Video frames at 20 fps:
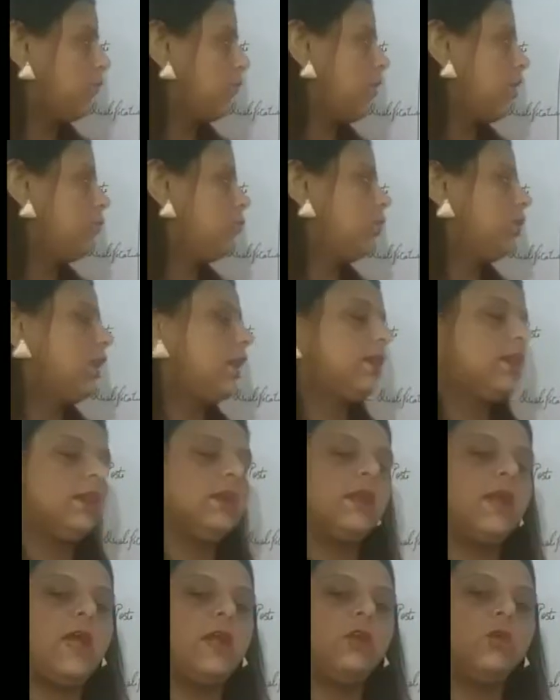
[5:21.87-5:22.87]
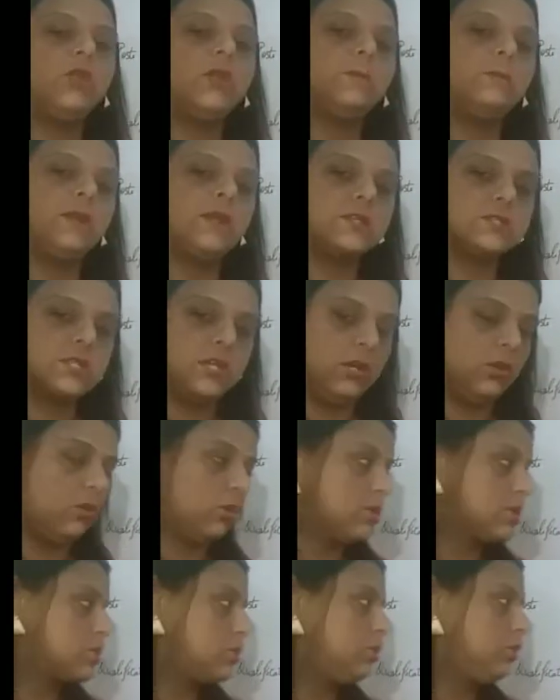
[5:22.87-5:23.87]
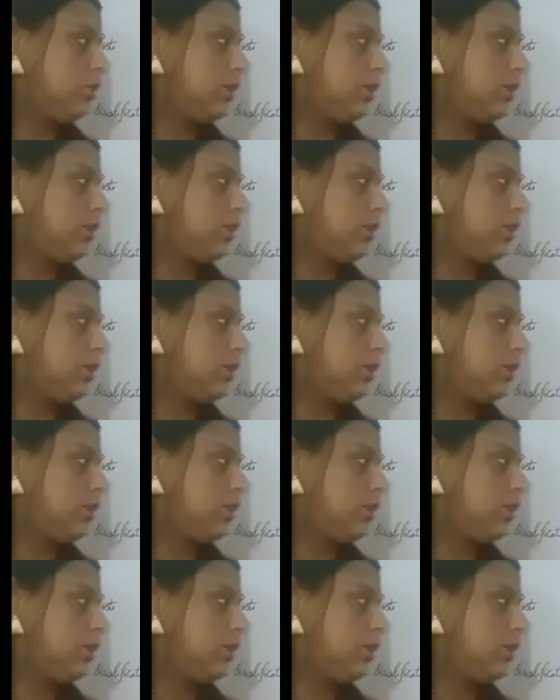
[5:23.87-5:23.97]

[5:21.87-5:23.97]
I want, I can write on the place here also.